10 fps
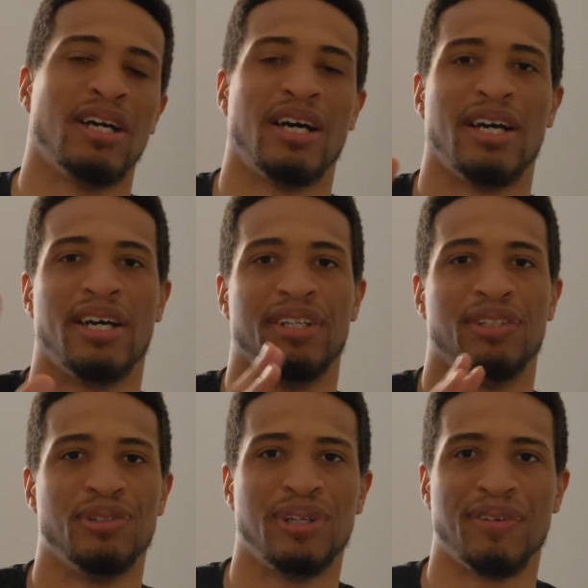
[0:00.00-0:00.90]
I
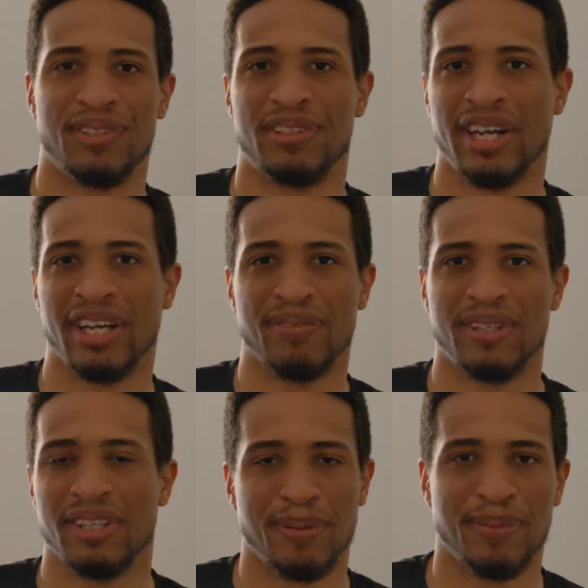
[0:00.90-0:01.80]
do have a track
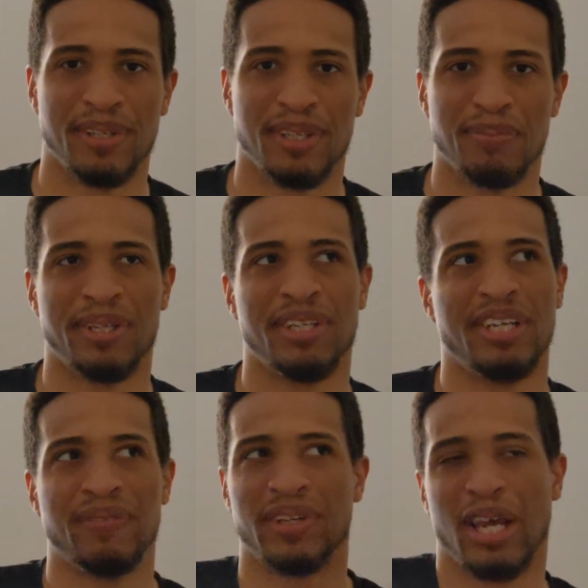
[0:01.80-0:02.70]
event coming up. I didn't
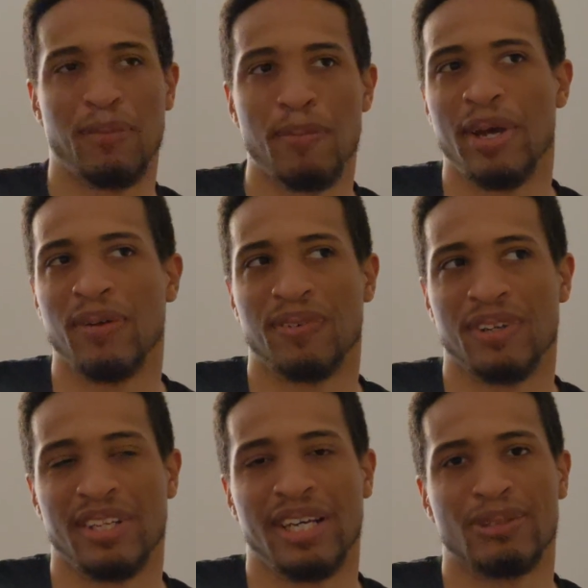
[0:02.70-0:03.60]
have a camera mount for the
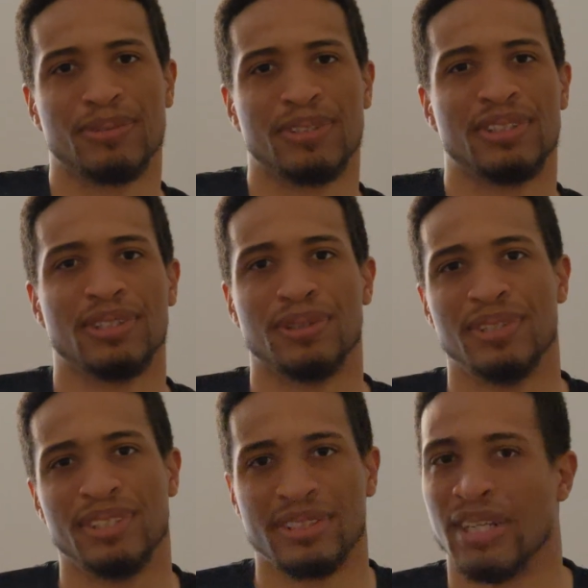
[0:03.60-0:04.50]
last one, so
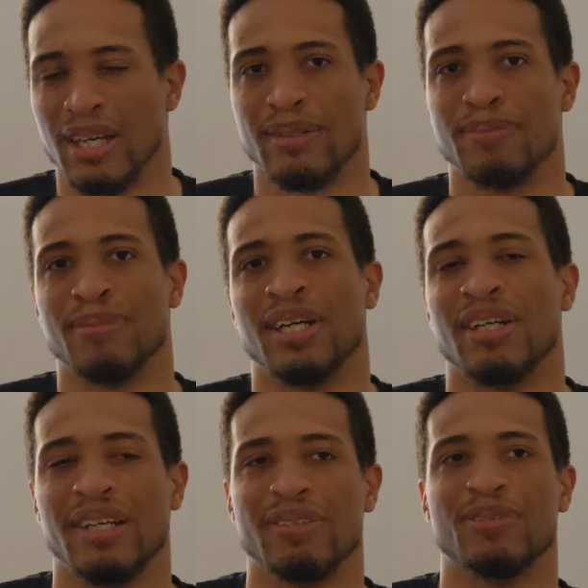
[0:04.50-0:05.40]
this time I'll
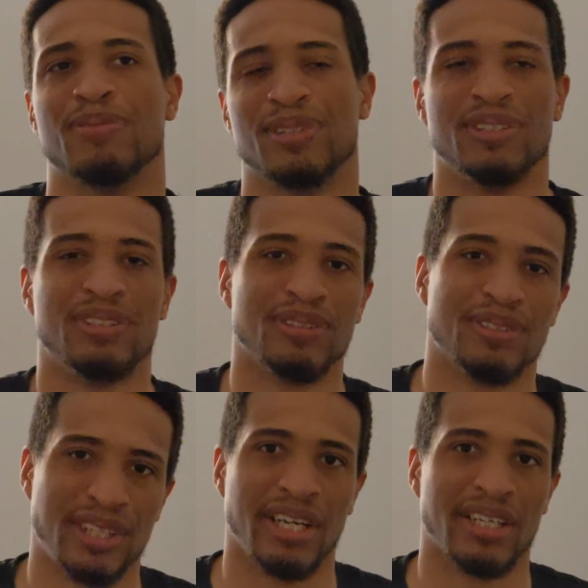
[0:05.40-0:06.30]
have some footage of the
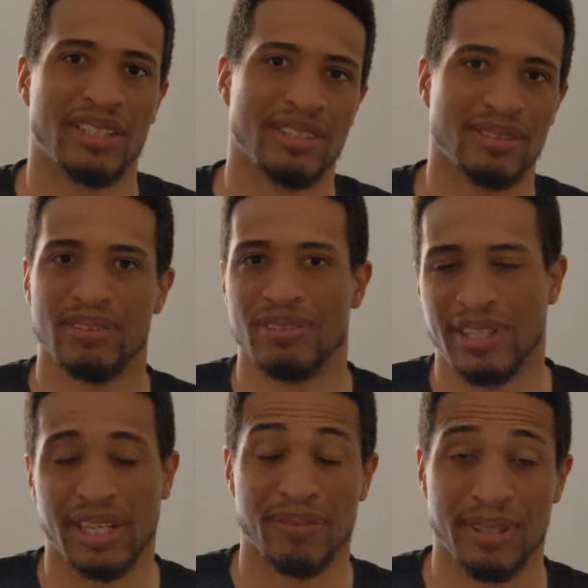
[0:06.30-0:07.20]
track
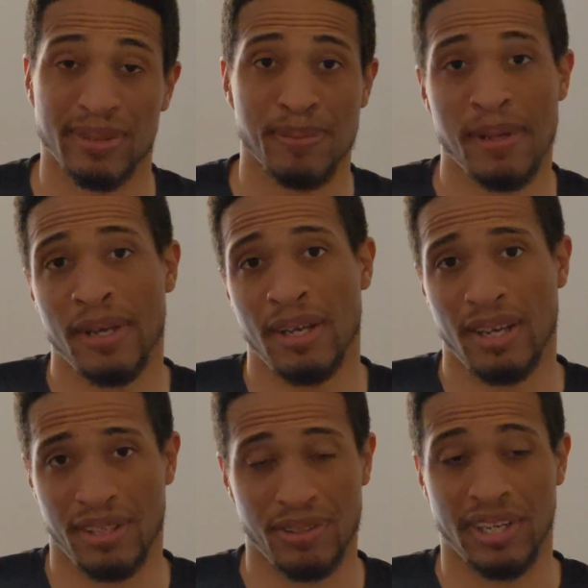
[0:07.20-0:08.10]
track event,
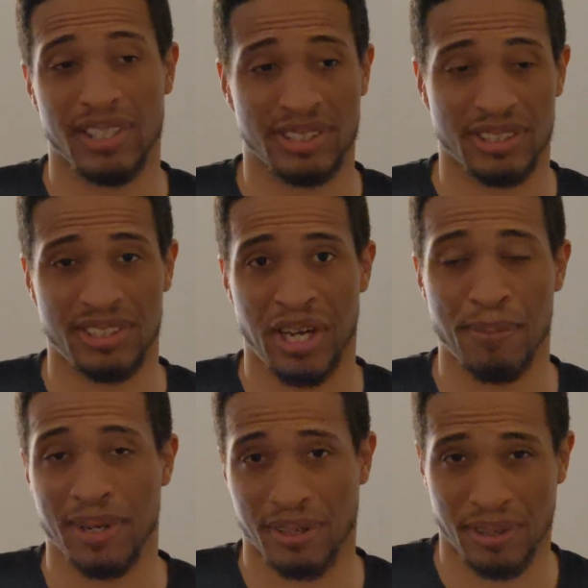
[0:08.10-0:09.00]
and you guys can see how
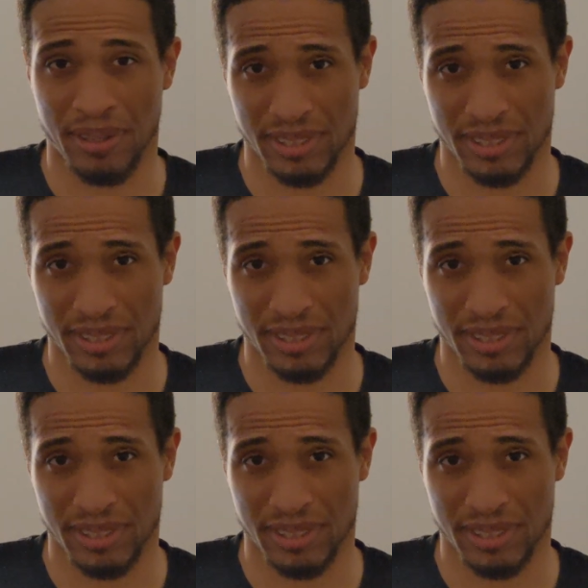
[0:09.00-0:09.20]
my car